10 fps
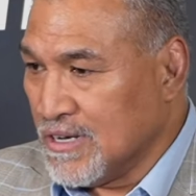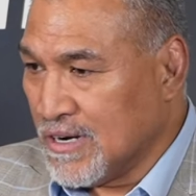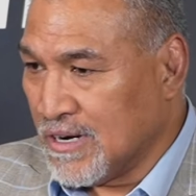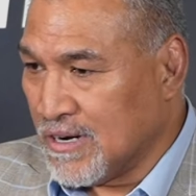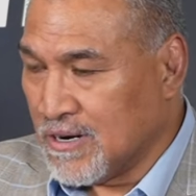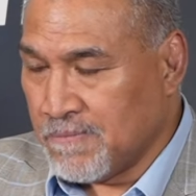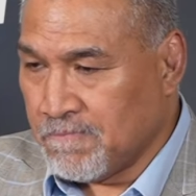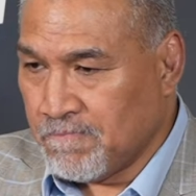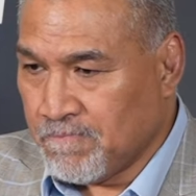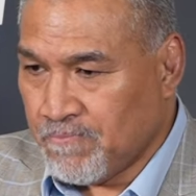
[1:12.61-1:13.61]

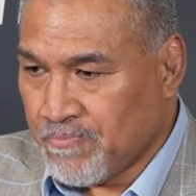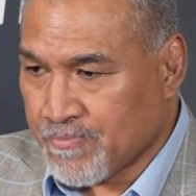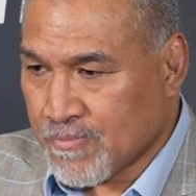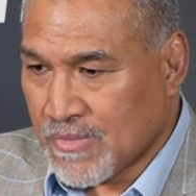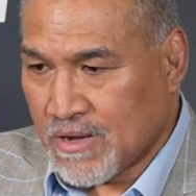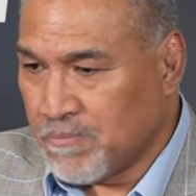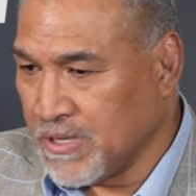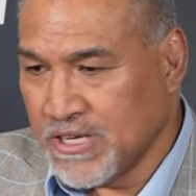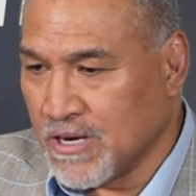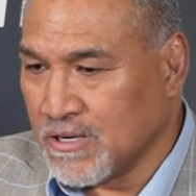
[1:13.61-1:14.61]
Um,
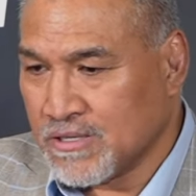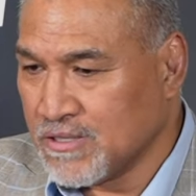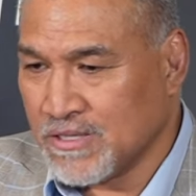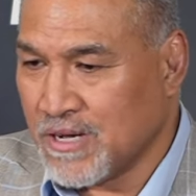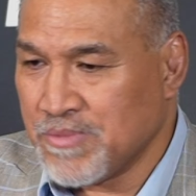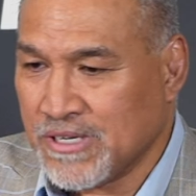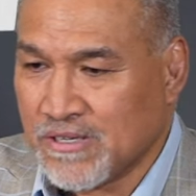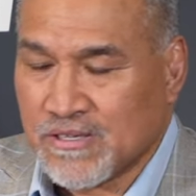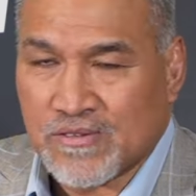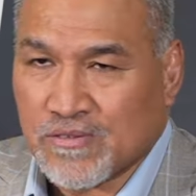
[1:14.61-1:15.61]
but yeah, I
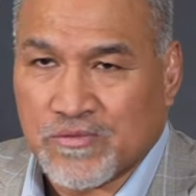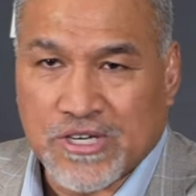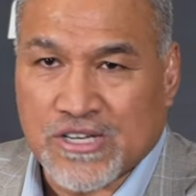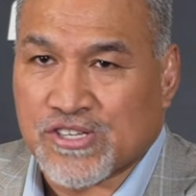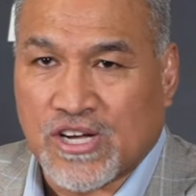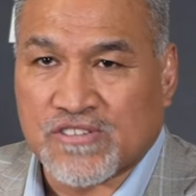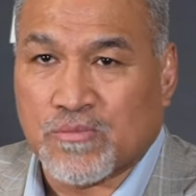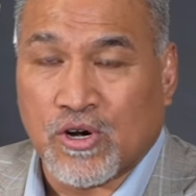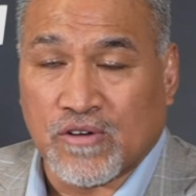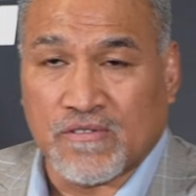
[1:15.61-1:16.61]
mean, we got stars
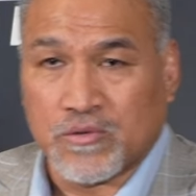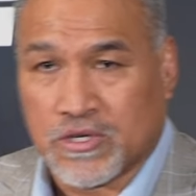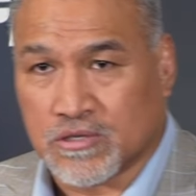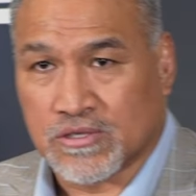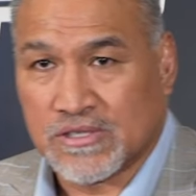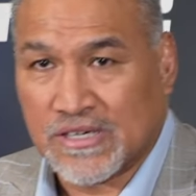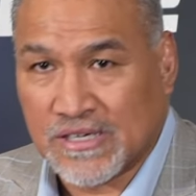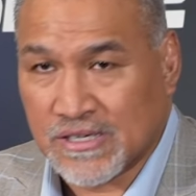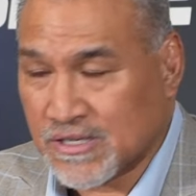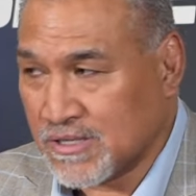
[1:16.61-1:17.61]
from all over the world.
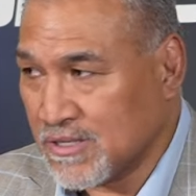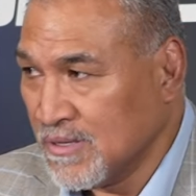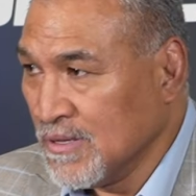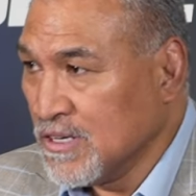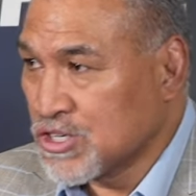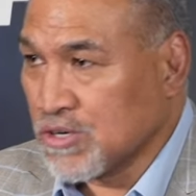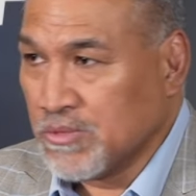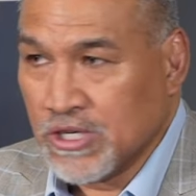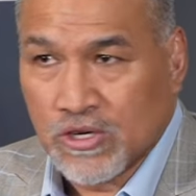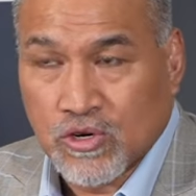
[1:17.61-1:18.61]
Uh,
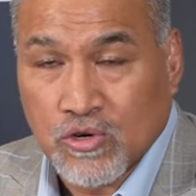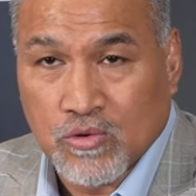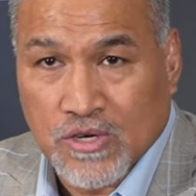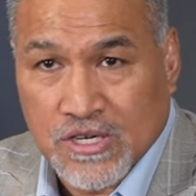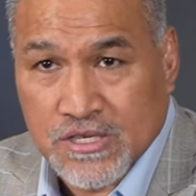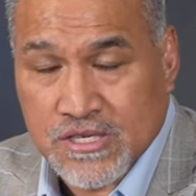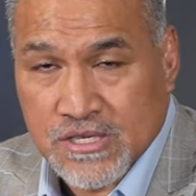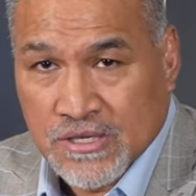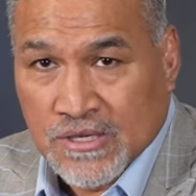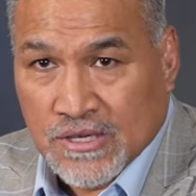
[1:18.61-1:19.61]
Shamil, who
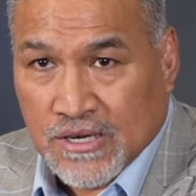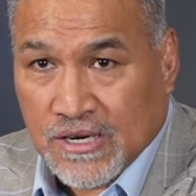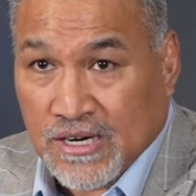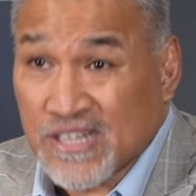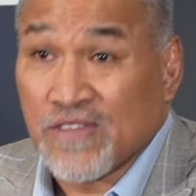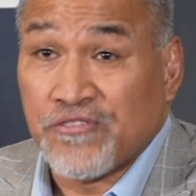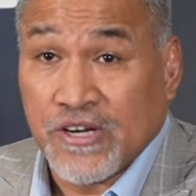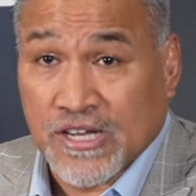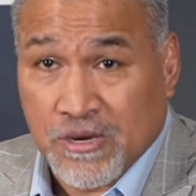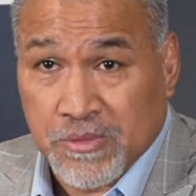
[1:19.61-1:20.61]
was uh,
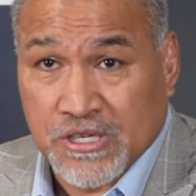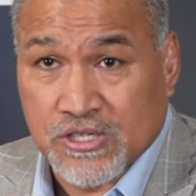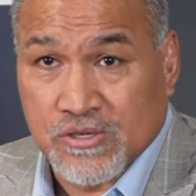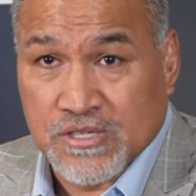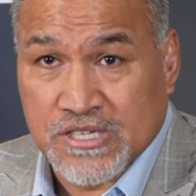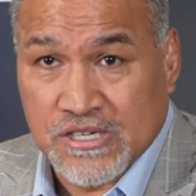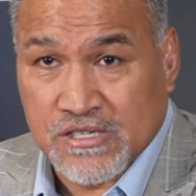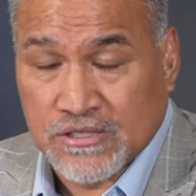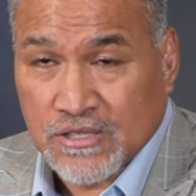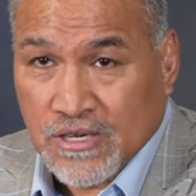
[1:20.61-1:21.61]
undefeated coming into the
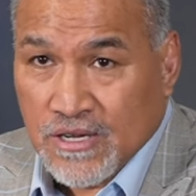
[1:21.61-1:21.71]
season